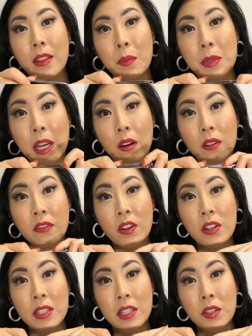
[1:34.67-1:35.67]
them down
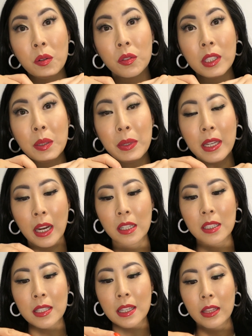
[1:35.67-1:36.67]
first is only
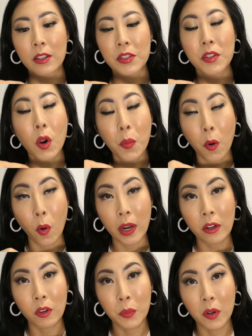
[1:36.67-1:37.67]
because there's no
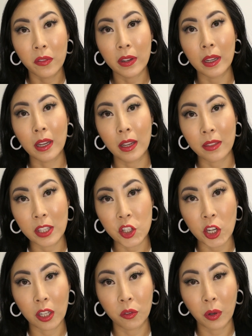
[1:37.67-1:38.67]
point removing the
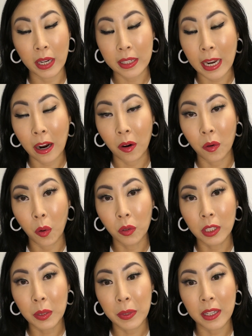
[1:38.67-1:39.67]
gel right now,
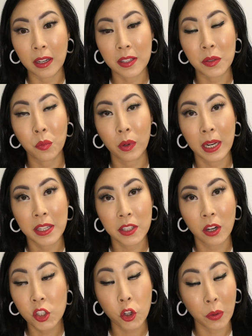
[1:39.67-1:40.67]
only because when I
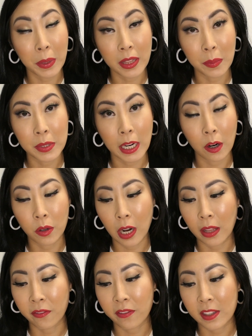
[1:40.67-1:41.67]
start trimming them down
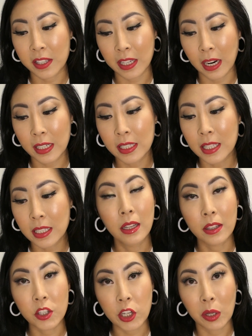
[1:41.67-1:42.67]
on the sides,
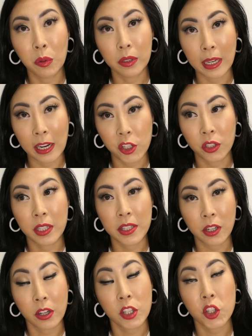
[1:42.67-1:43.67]
the gel will naturally
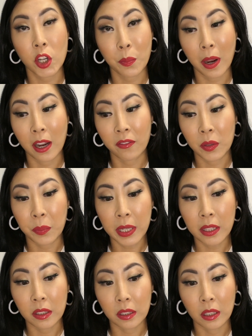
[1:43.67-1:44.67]
start to chip off and peel.